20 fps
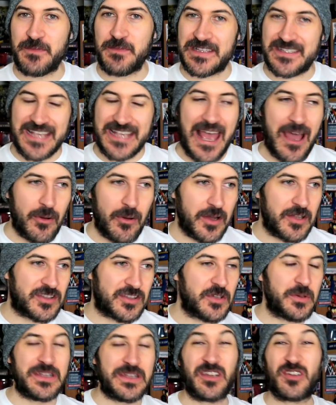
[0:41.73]
Mattel are
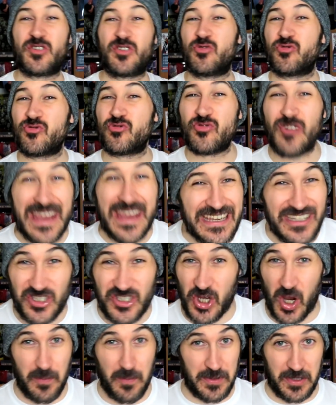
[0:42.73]
doing a great
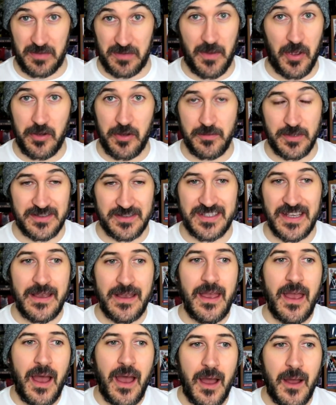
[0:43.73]
job at the moment.
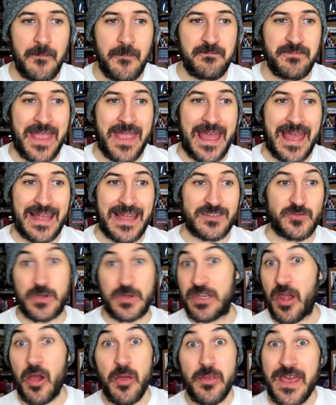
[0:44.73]
And
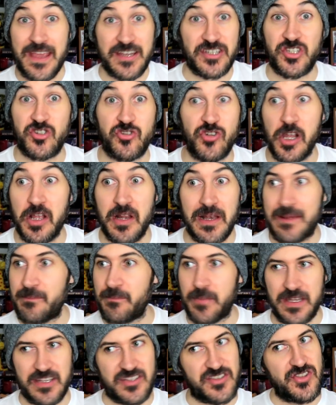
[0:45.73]
we know they're struggling,
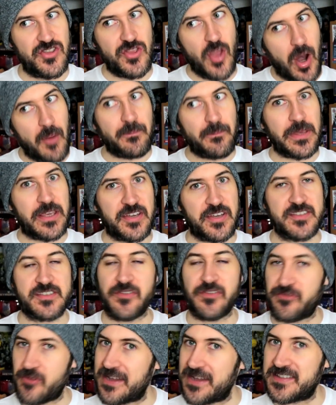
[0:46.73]
but it's not because
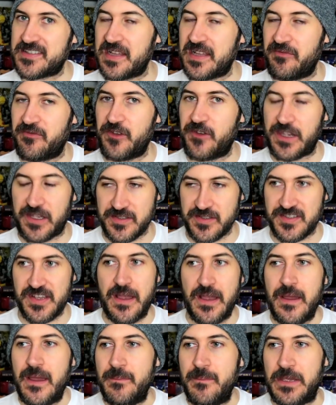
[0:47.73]
of wrestling figures,
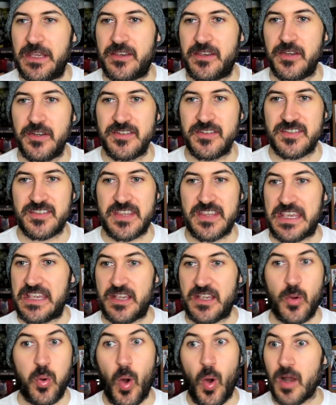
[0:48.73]
because
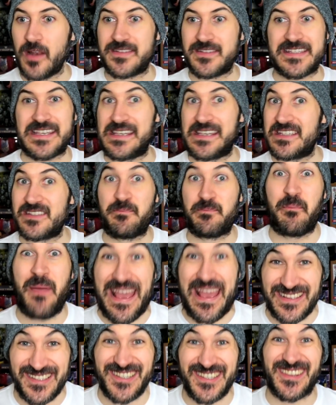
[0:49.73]
the quality is
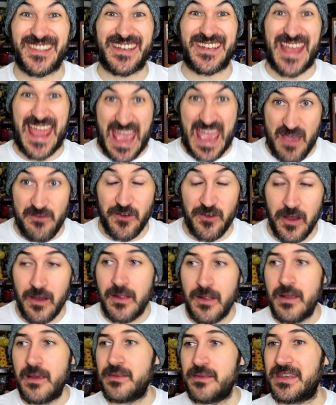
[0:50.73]
better than ever.
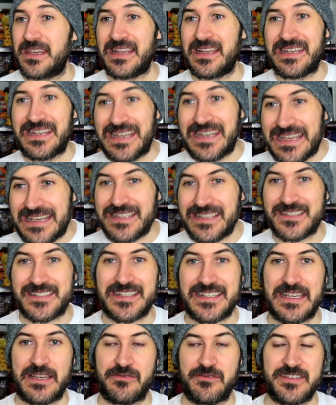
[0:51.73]
The Elite
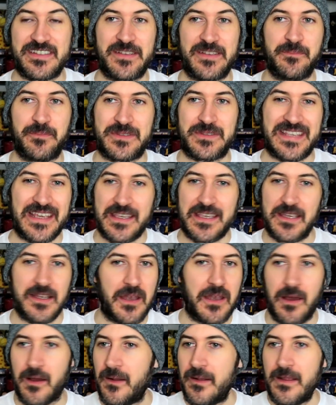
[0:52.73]
series in
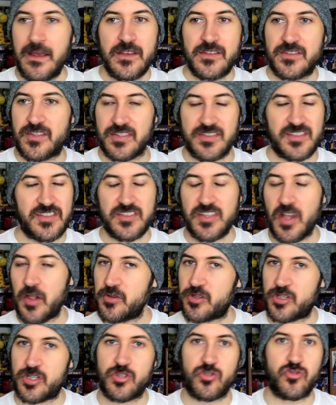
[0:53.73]
particular, just
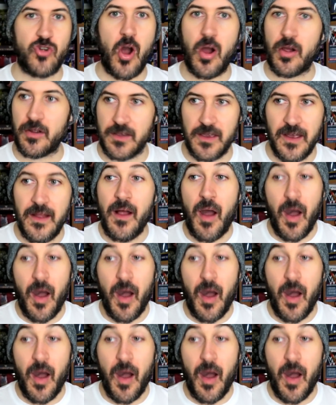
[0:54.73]
so strong.